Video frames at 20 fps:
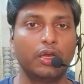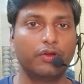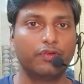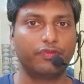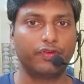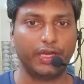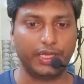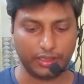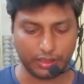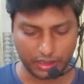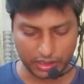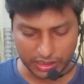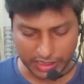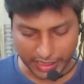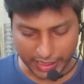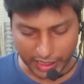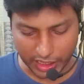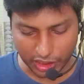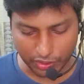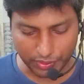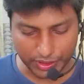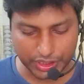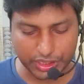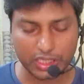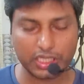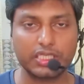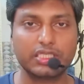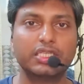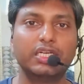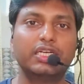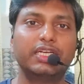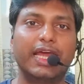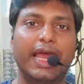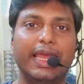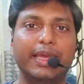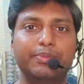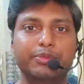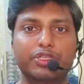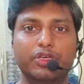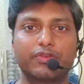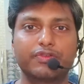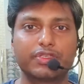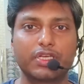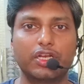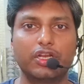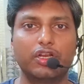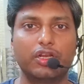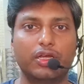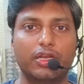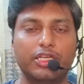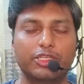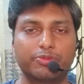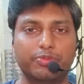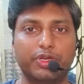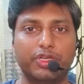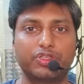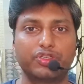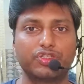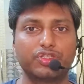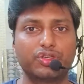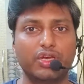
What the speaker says: Fine. The second question is the types of cellular respiration.